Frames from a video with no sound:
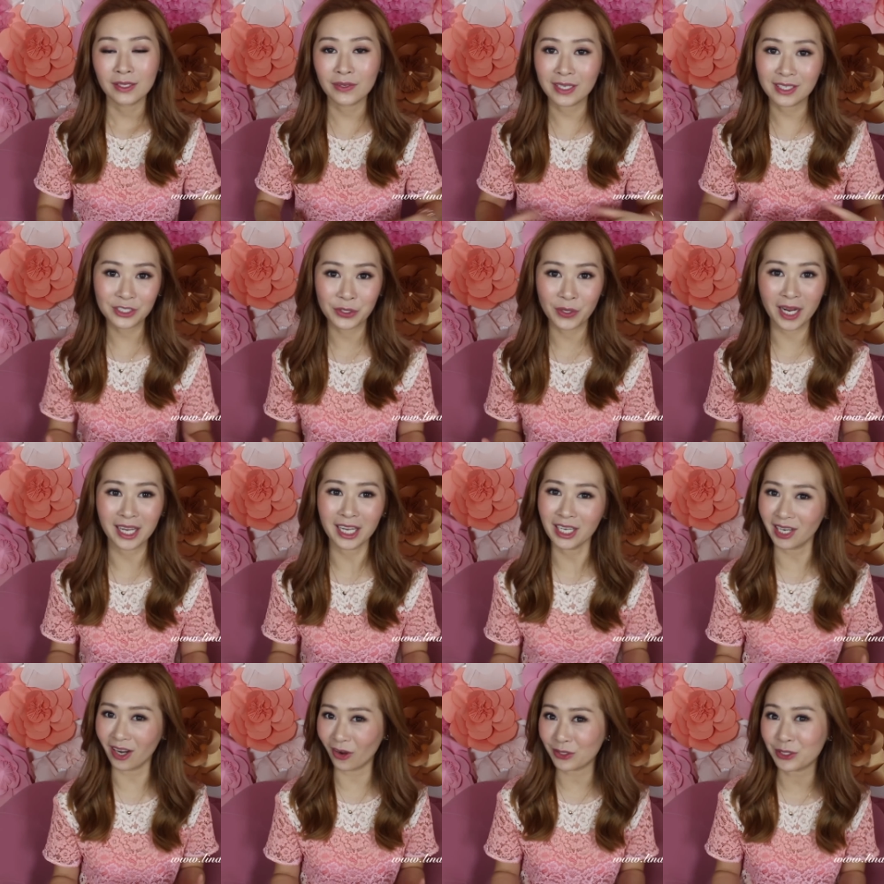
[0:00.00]
you can try
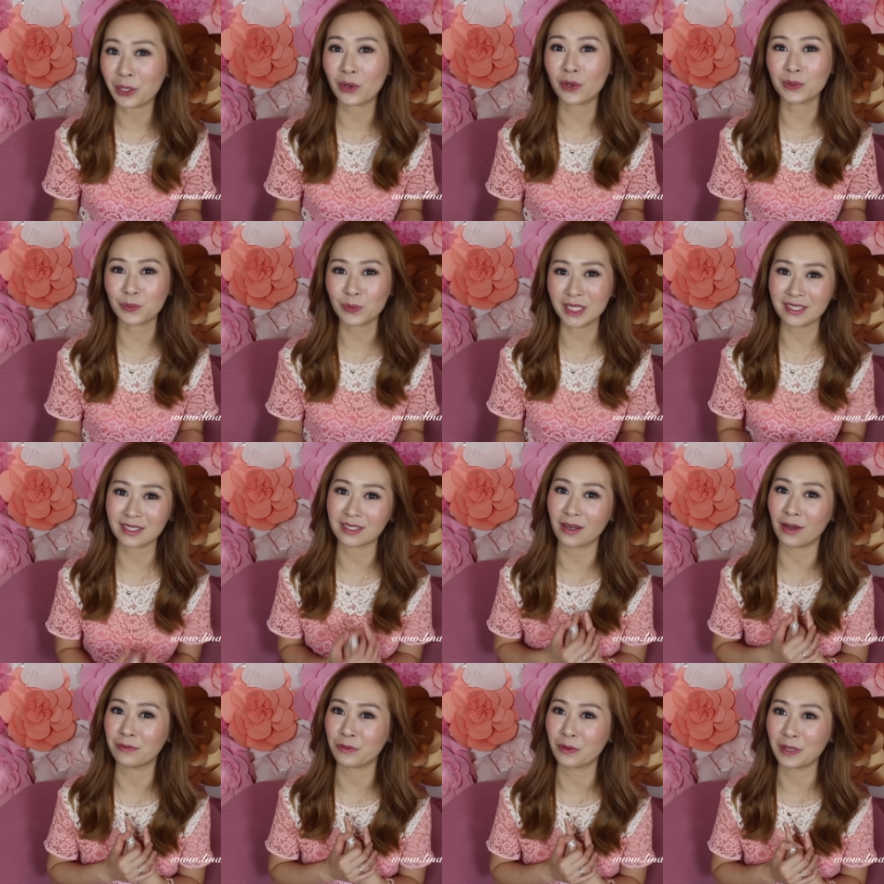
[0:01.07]
it on your own risk
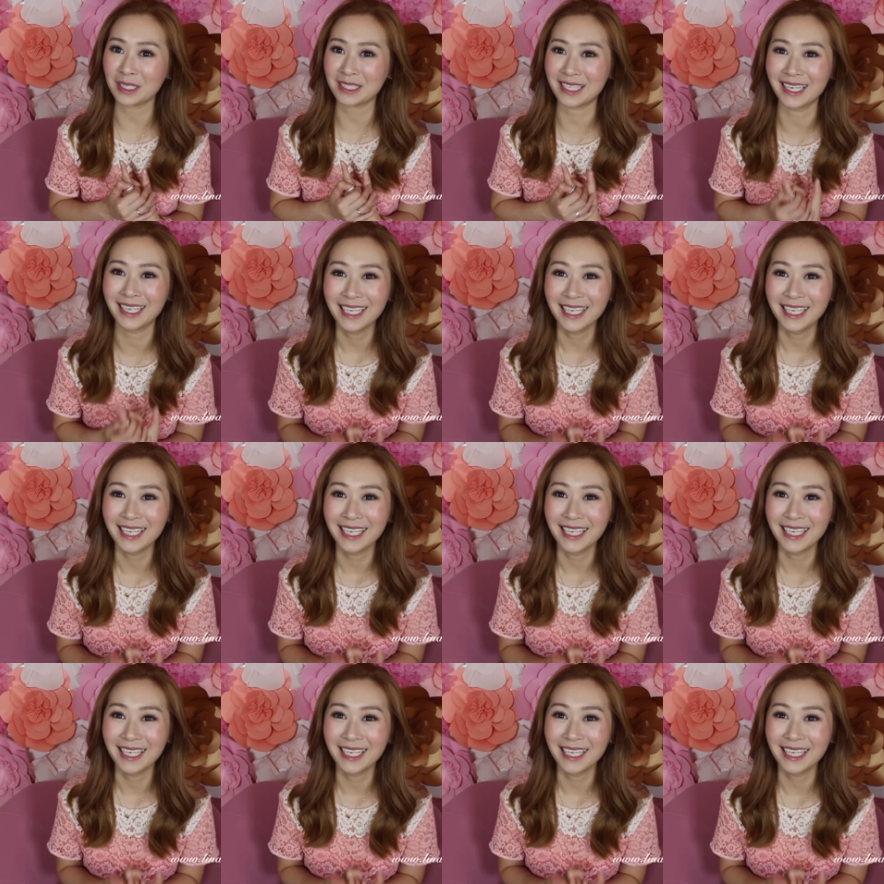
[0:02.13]
of course.